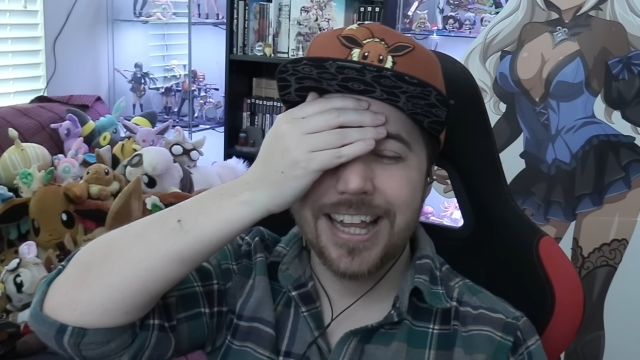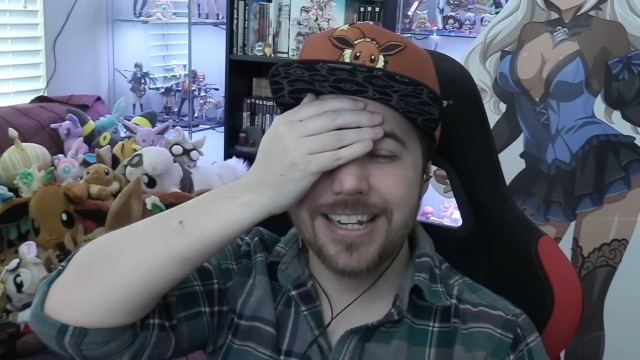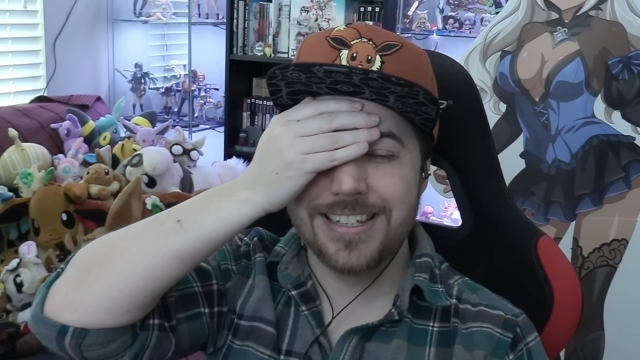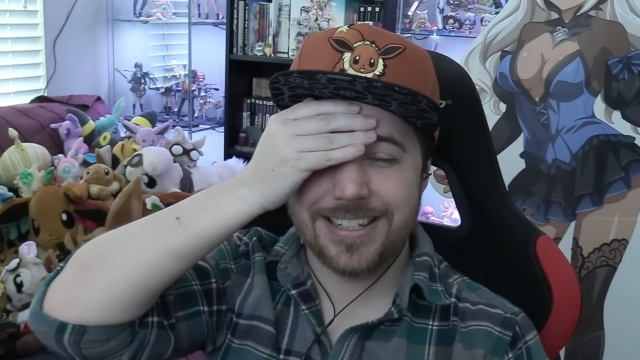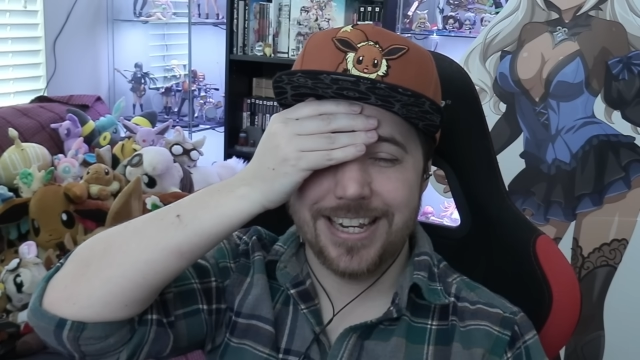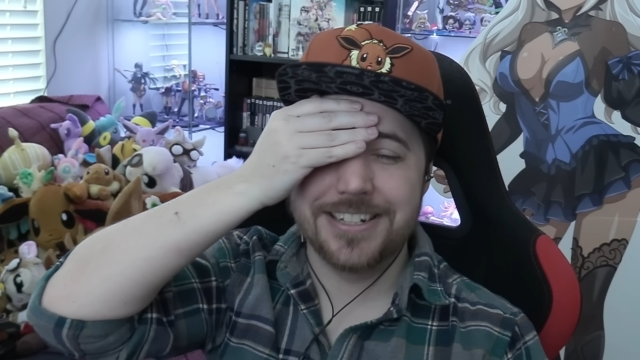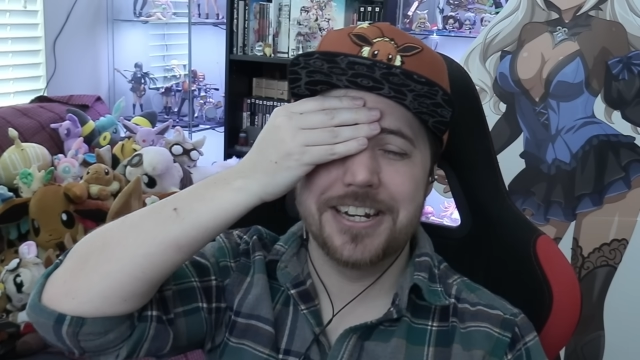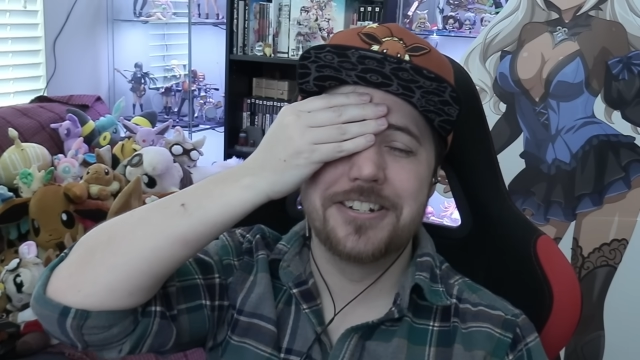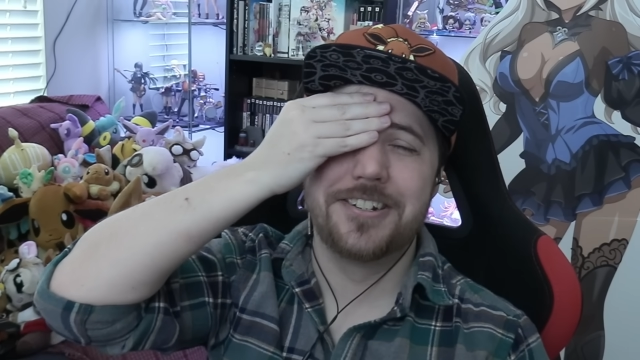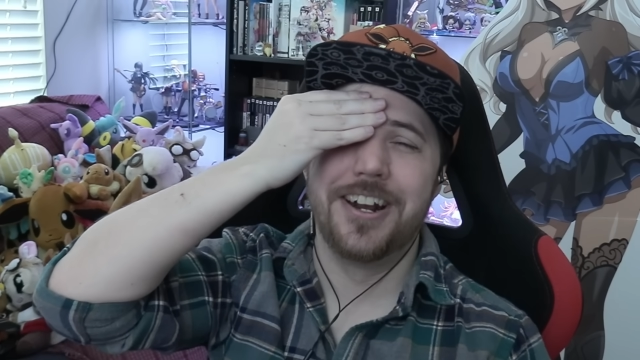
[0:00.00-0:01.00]
It's such
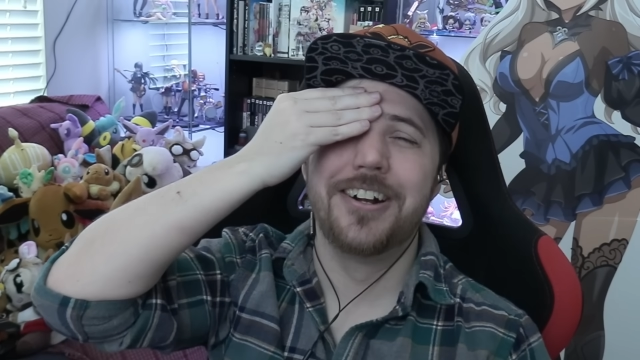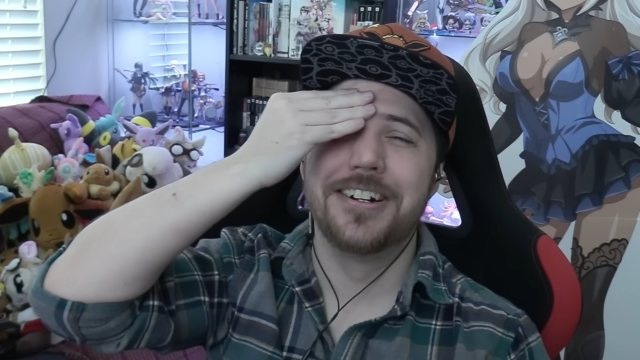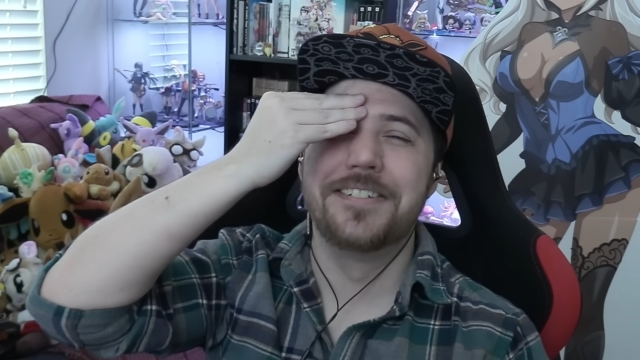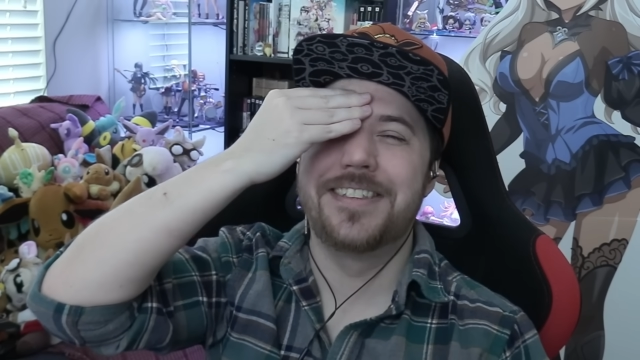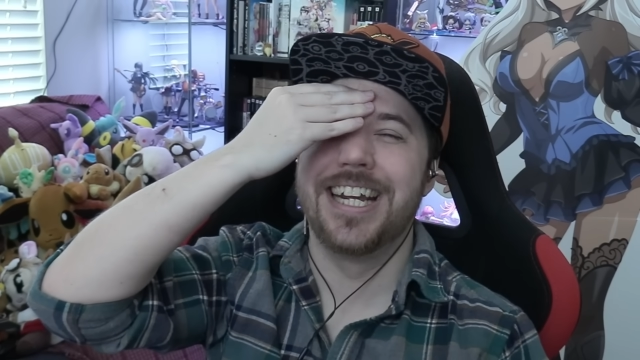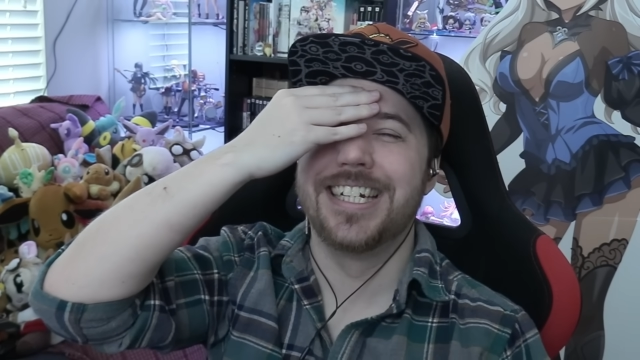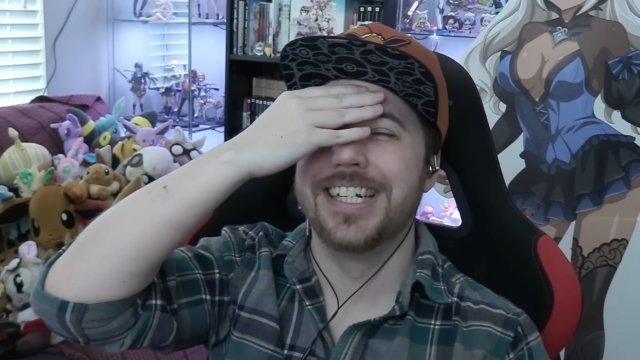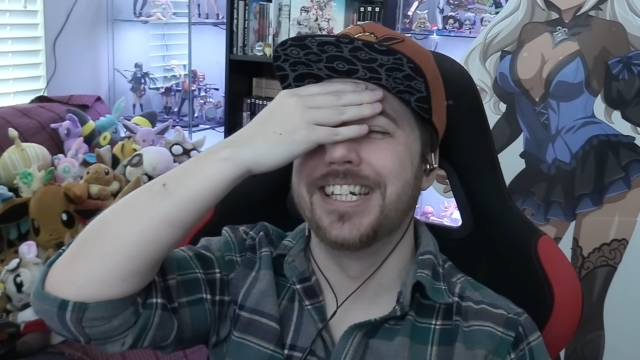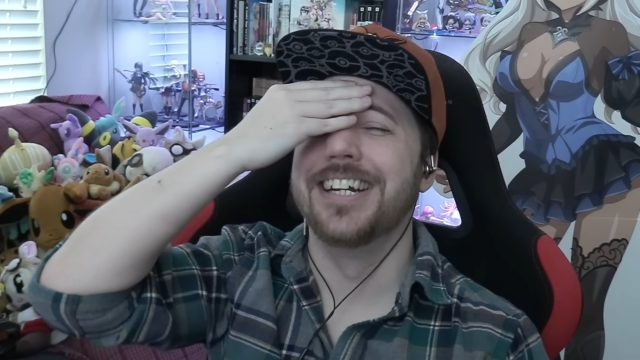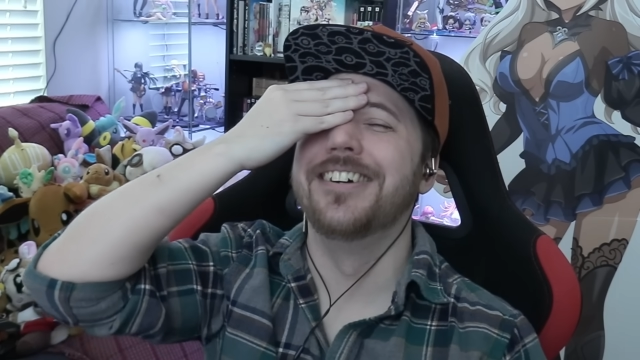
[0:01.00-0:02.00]
a Joker thing to
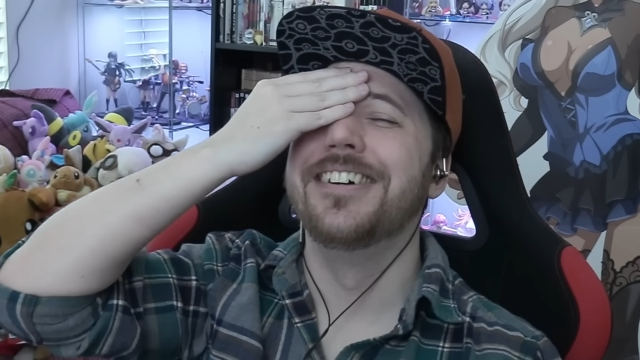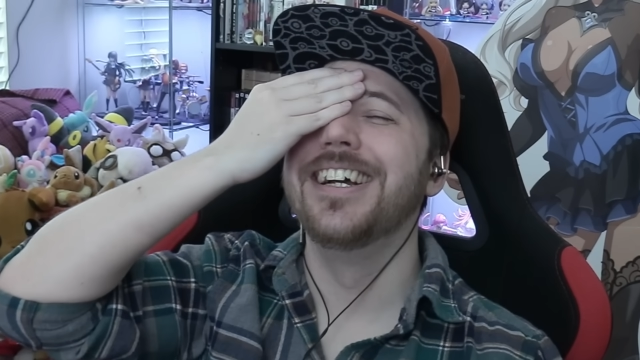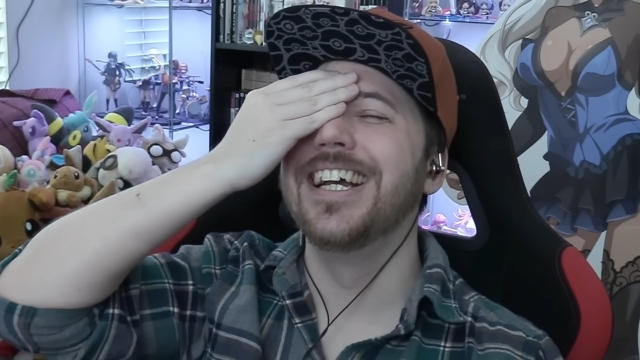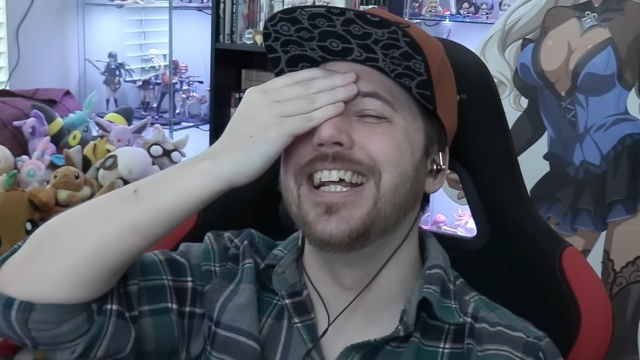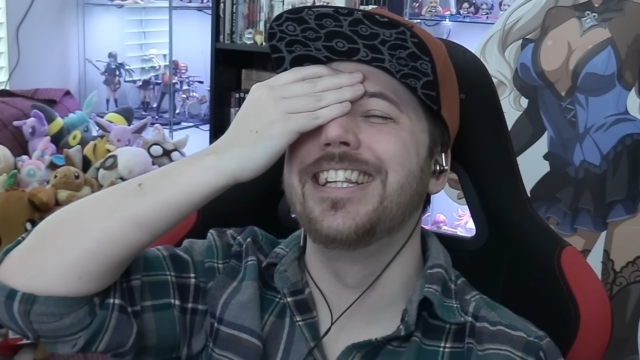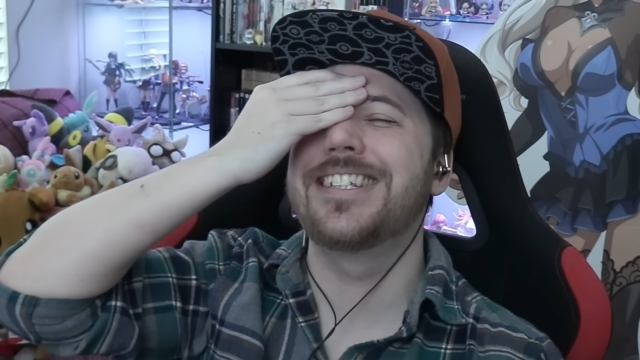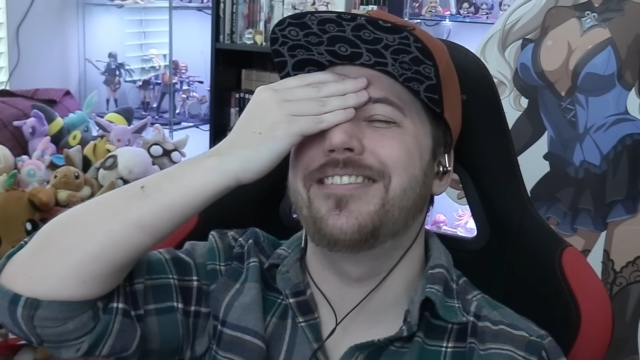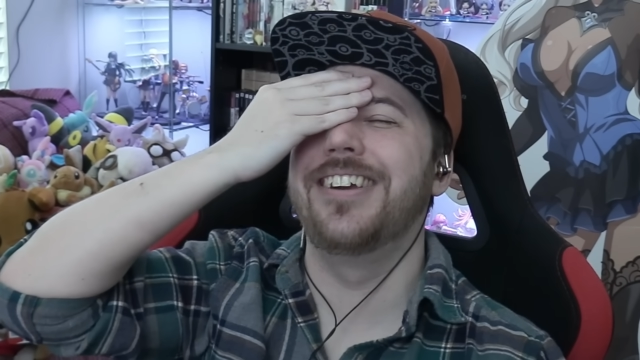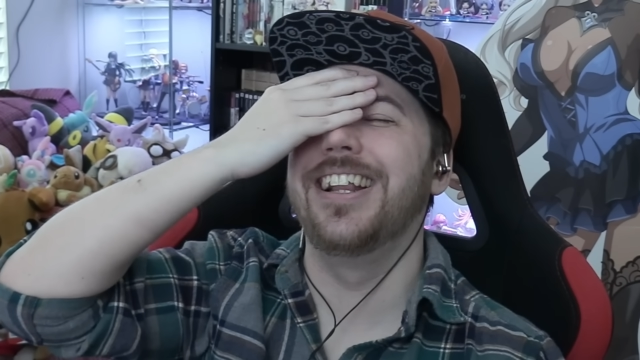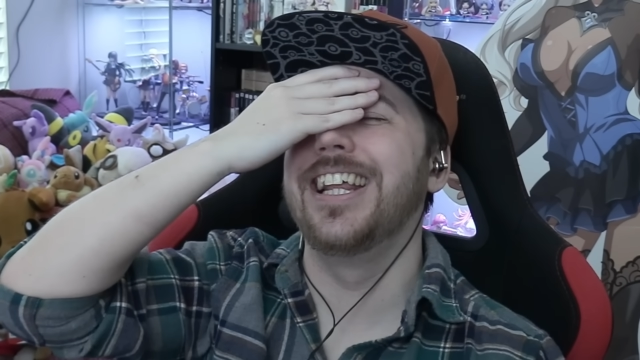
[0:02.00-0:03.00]
do. It
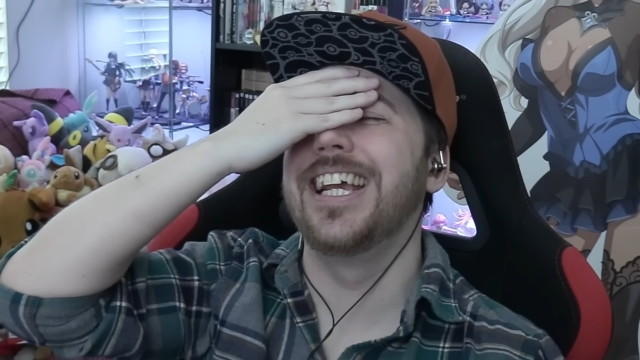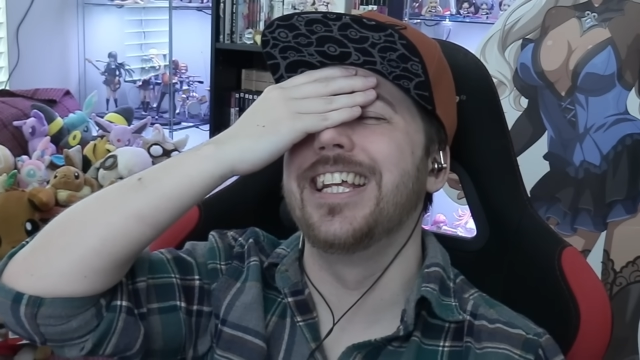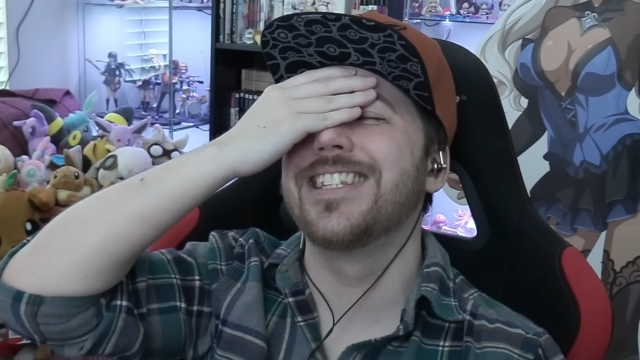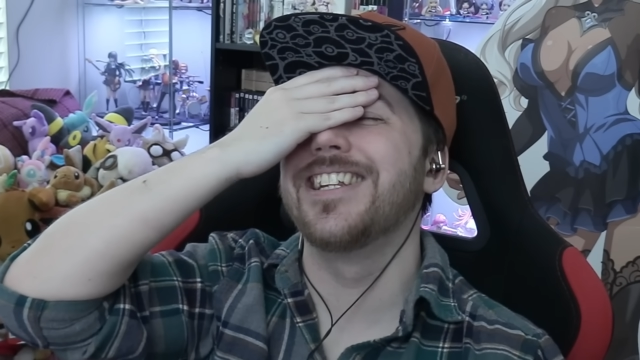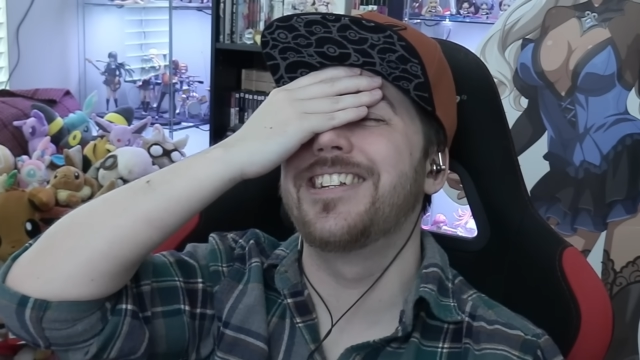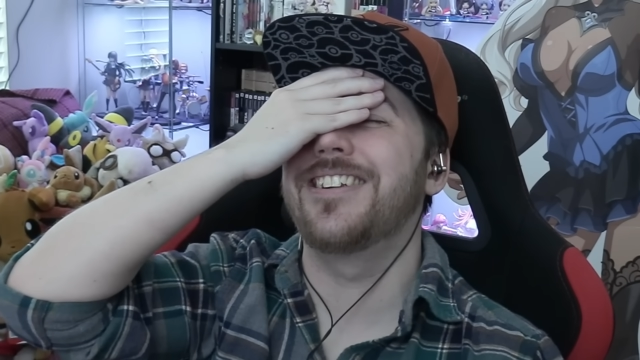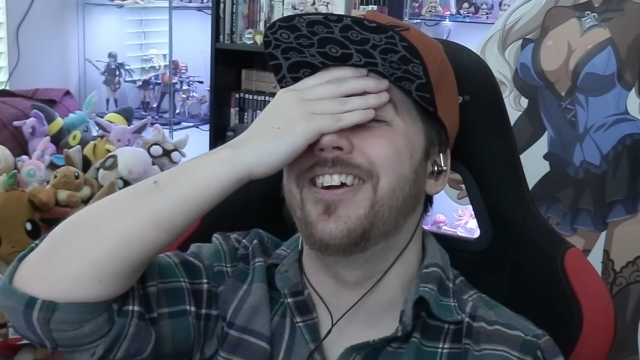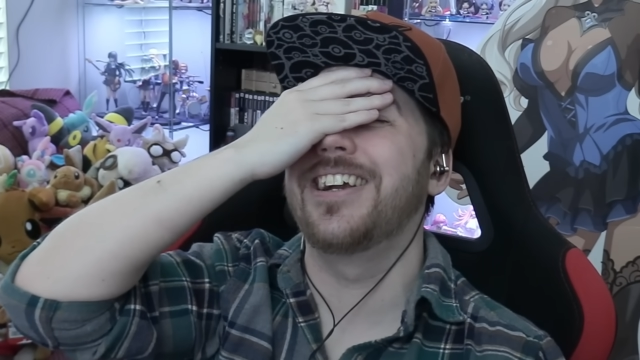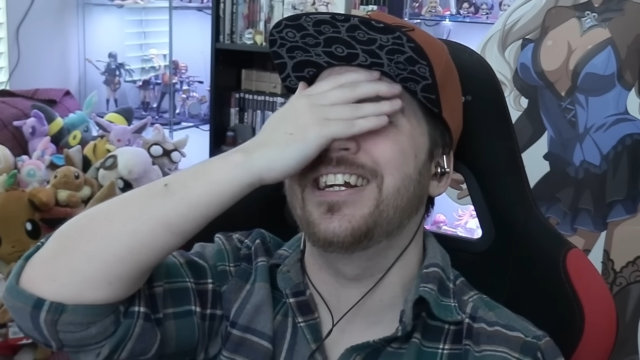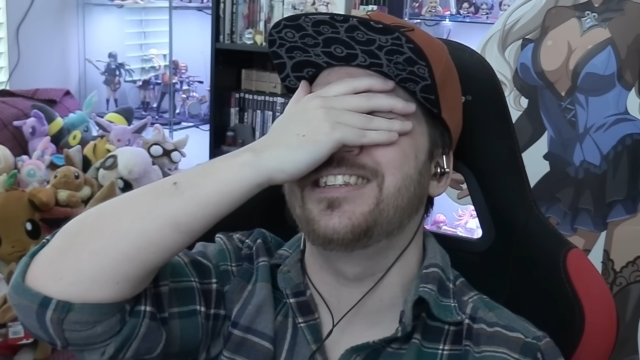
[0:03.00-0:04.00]
really is a
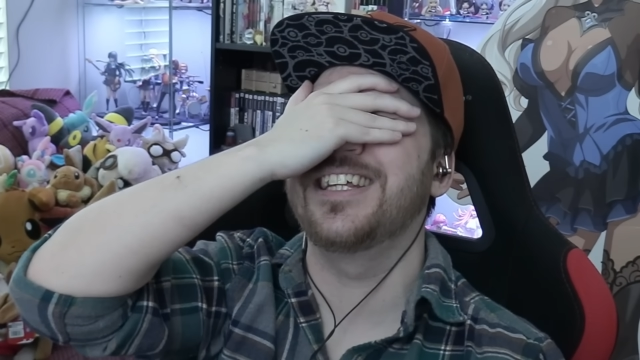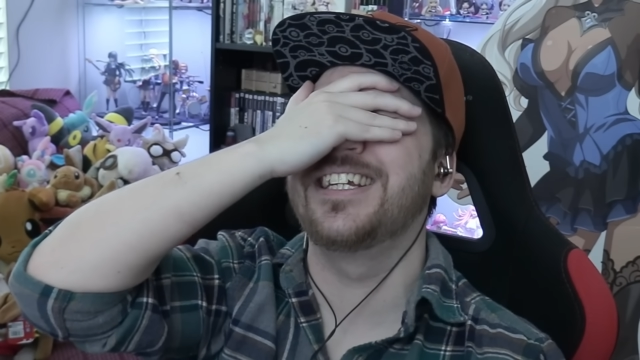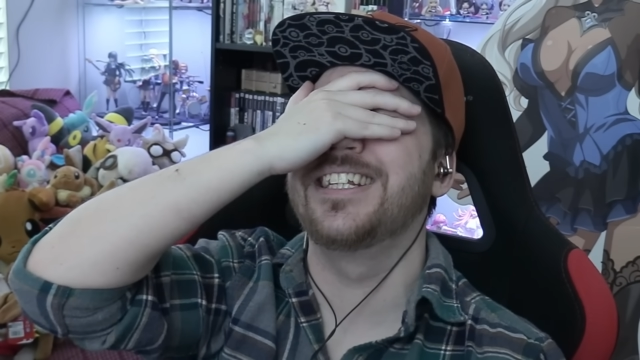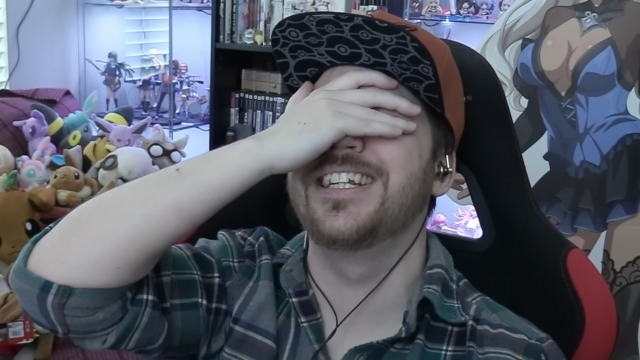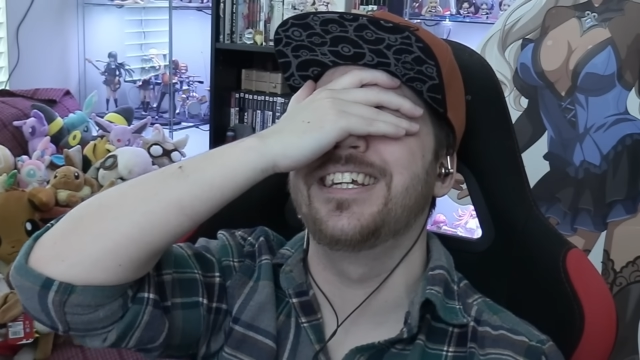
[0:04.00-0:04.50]
Joker thing to